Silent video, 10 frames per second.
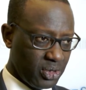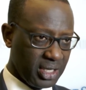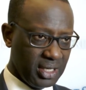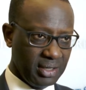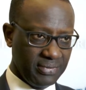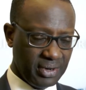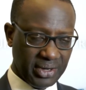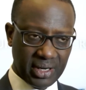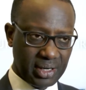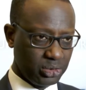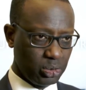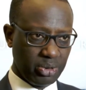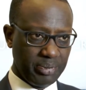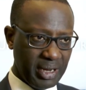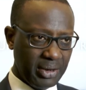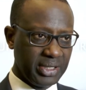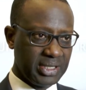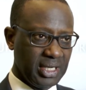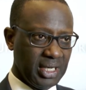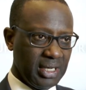working very hard to prepare
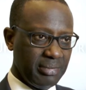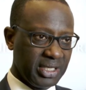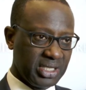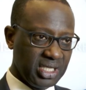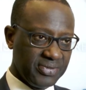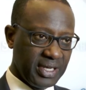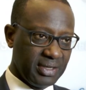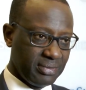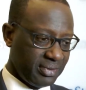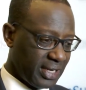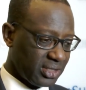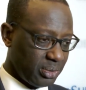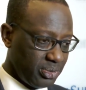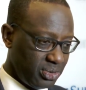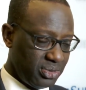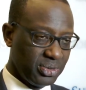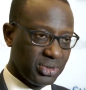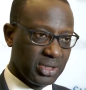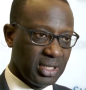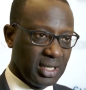it, but since then we've had some good
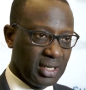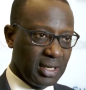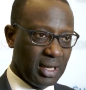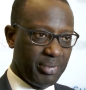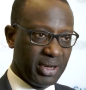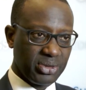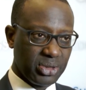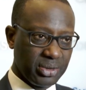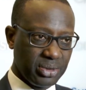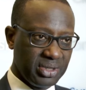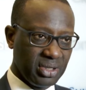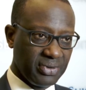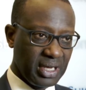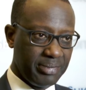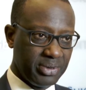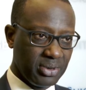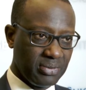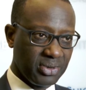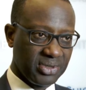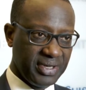news. A big uncertainty on the capital
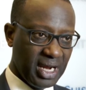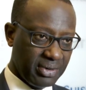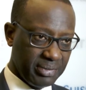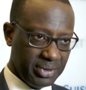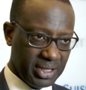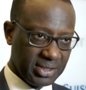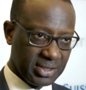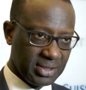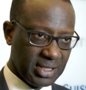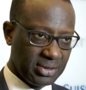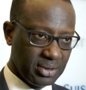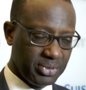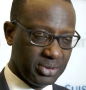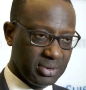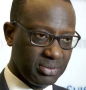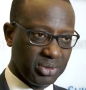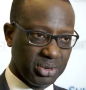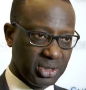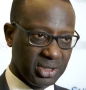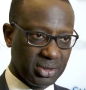was the R M B S settlement, which
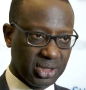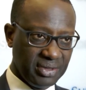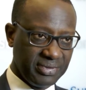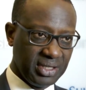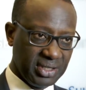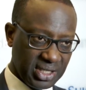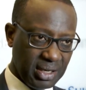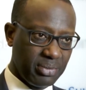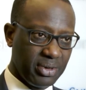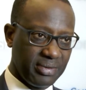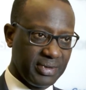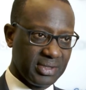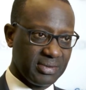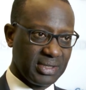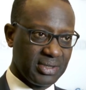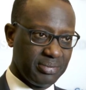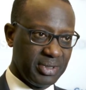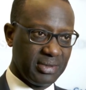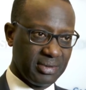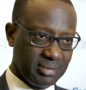we just achieved in December. That's, that's a
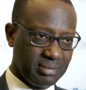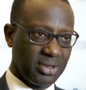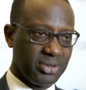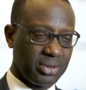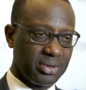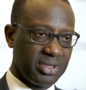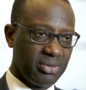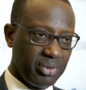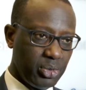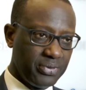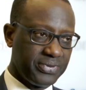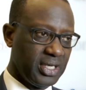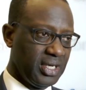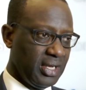big uncertainty removed.